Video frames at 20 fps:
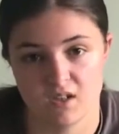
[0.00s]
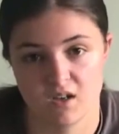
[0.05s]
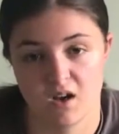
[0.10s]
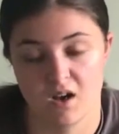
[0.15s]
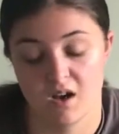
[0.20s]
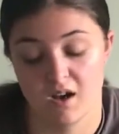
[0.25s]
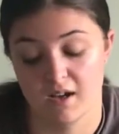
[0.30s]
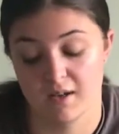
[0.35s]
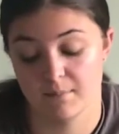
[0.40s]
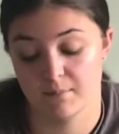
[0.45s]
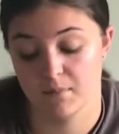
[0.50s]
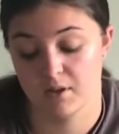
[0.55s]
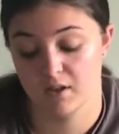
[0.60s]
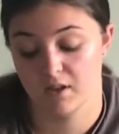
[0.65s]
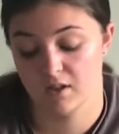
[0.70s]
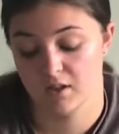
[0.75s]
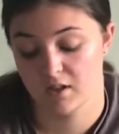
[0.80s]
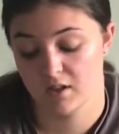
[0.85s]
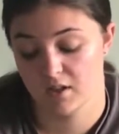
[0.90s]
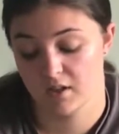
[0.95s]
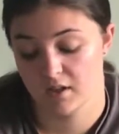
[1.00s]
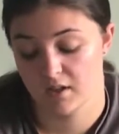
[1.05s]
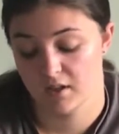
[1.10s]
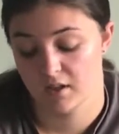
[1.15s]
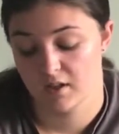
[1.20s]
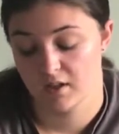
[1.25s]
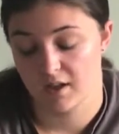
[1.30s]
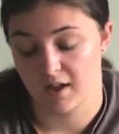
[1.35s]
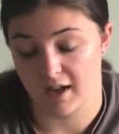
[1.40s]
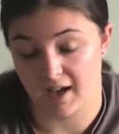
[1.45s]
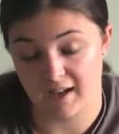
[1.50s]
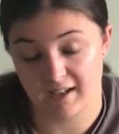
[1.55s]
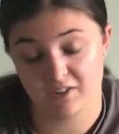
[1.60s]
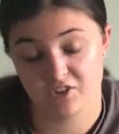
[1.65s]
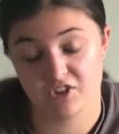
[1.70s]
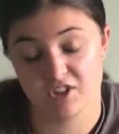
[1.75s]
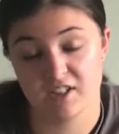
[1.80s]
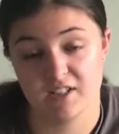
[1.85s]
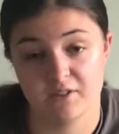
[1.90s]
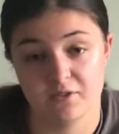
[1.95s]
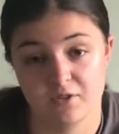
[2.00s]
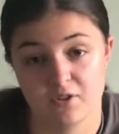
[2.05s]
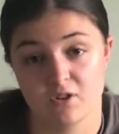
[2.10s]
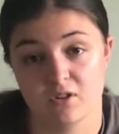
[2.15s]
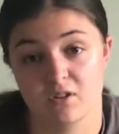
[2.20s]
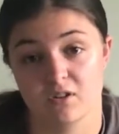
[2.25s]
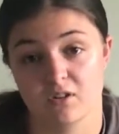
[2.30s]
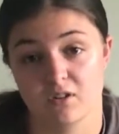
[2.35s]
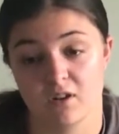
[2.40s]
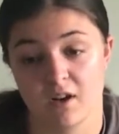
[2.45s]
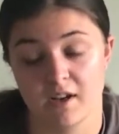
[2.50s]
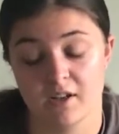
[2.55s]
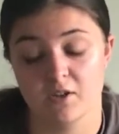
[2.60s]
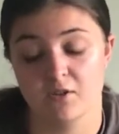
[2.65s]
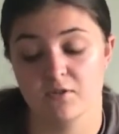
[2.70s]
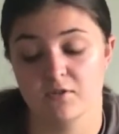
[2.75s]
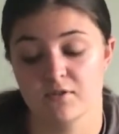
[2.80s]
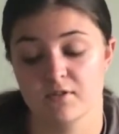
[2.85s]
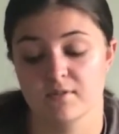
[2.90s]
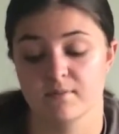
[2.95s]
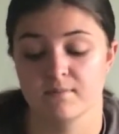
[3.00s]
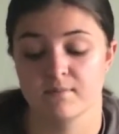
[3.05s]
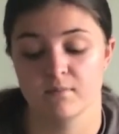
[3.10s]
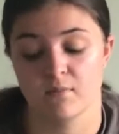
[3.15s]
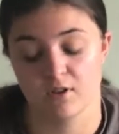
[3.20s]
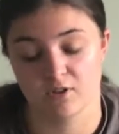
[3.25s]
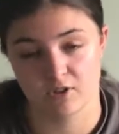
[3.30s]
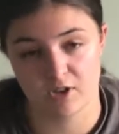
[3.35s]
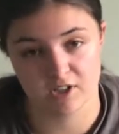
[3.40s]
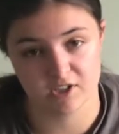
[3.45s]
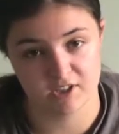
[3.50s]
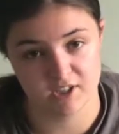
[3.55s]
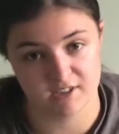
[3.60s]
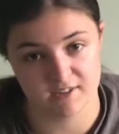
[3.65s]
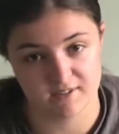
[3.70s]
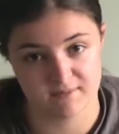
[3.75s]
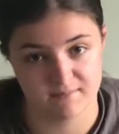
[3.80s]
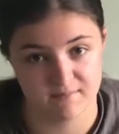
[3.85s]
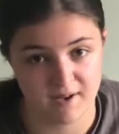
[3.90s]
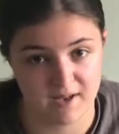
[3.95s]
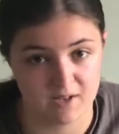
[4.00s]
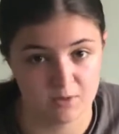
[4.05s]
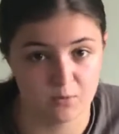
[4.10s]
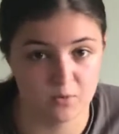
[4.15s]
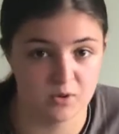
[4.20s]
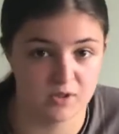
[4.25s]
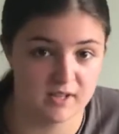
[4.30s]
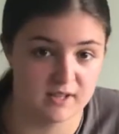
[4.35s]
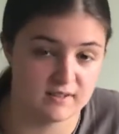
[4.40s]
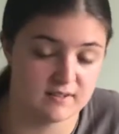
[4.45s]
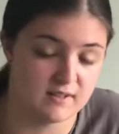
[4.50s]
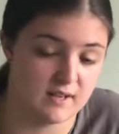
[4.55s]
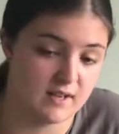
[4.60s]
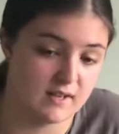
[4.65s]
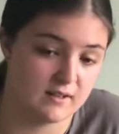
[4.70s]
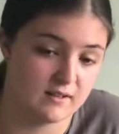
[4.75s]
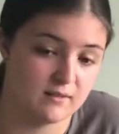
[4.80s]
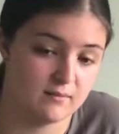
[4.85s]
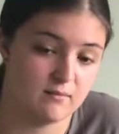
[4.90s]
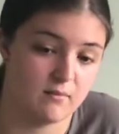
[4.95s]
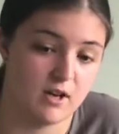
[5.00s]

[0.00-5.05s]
I'm actually not, I use crutches and a walking stick.